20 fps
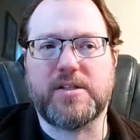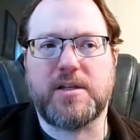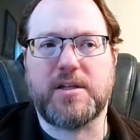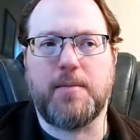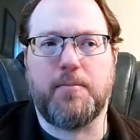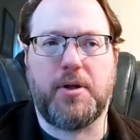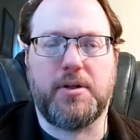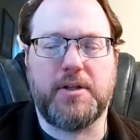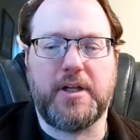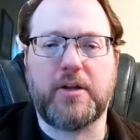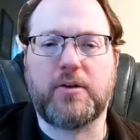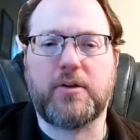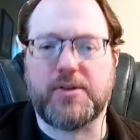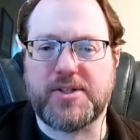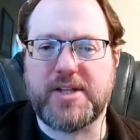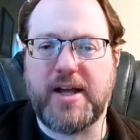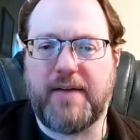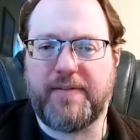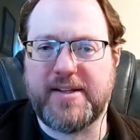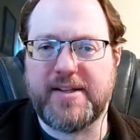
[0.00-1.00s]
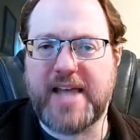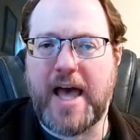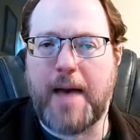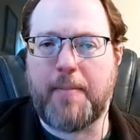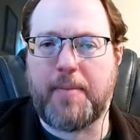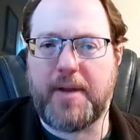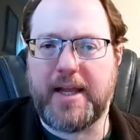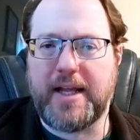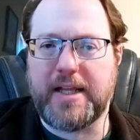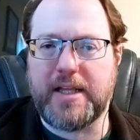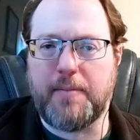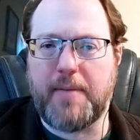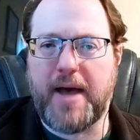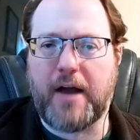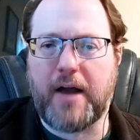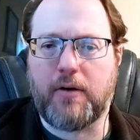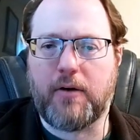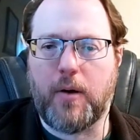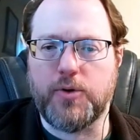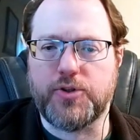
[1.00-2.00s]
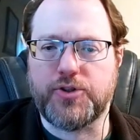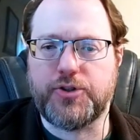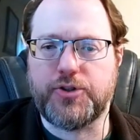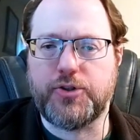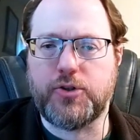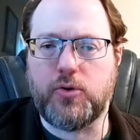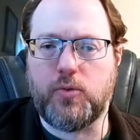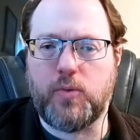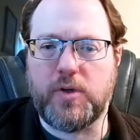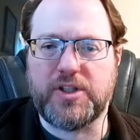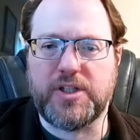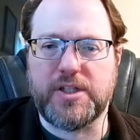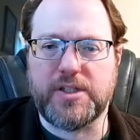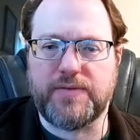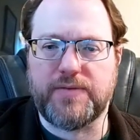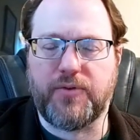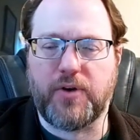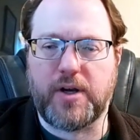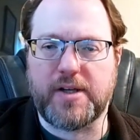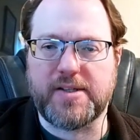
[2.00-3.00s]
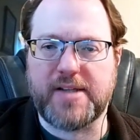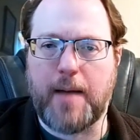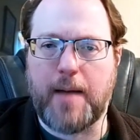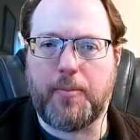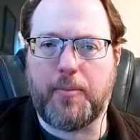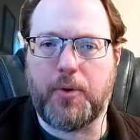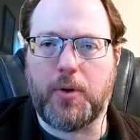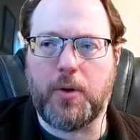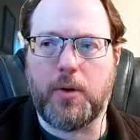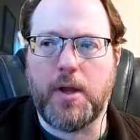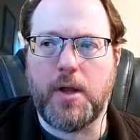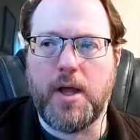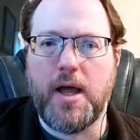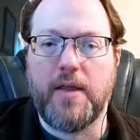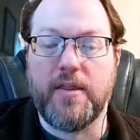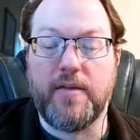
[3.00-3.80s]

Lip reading: there's some political stuff that's happening in the background too, which is, for example,